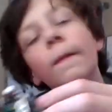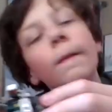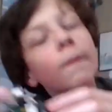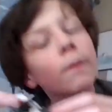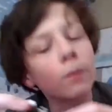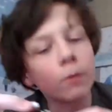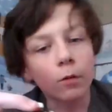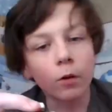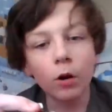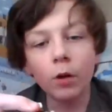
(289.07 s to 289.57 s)

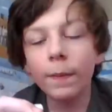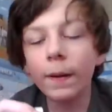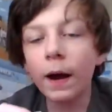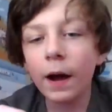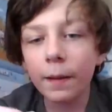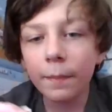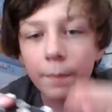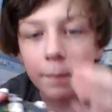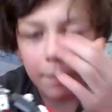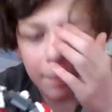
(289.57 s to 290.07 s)

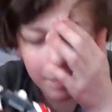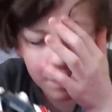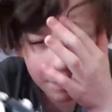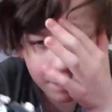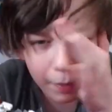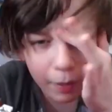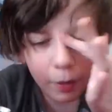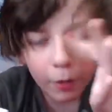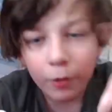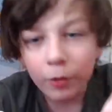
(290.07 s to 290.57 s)
robot
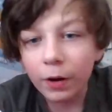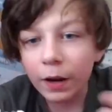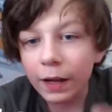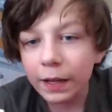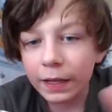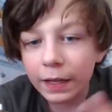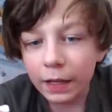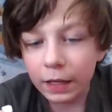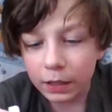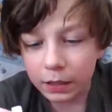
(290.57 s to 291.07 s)
mode, I
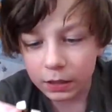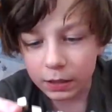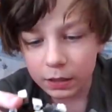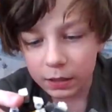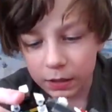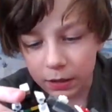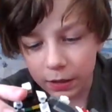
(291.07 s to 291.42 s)
guess,